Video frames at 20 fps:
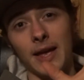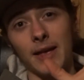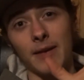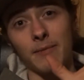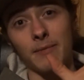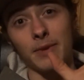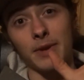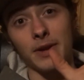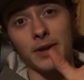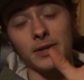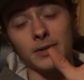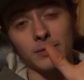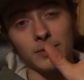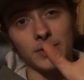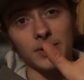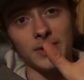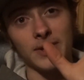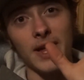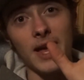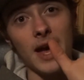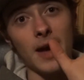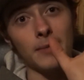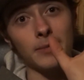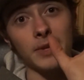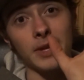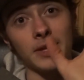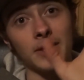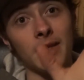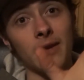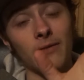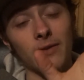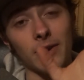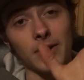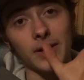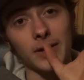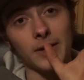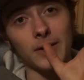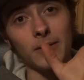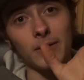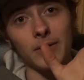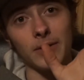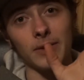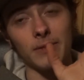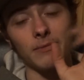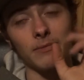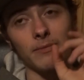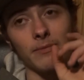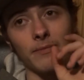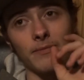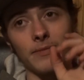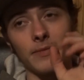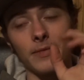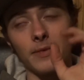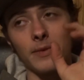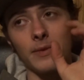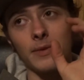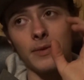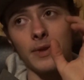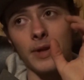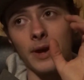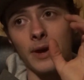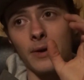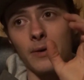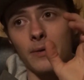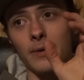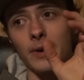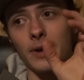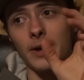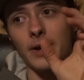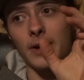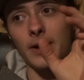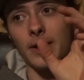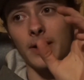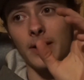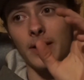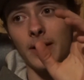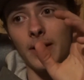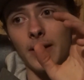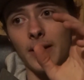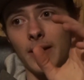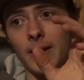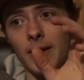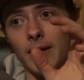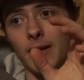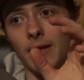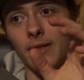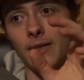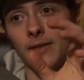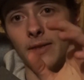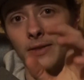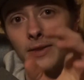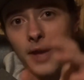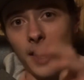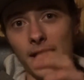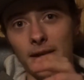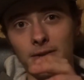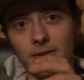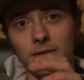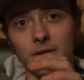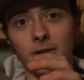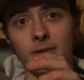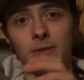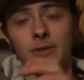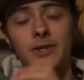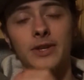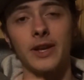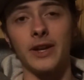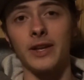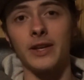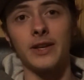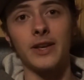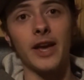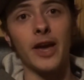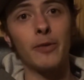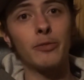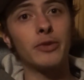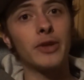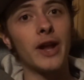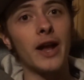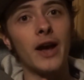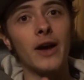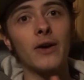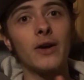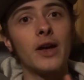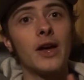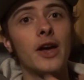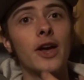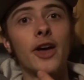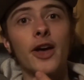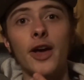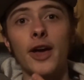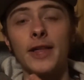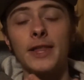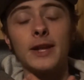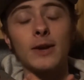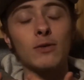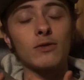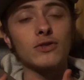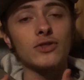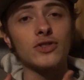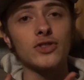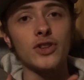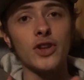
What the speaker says: because it was snapped, it never killed it. Now, the taxidermist said he caped it out and there was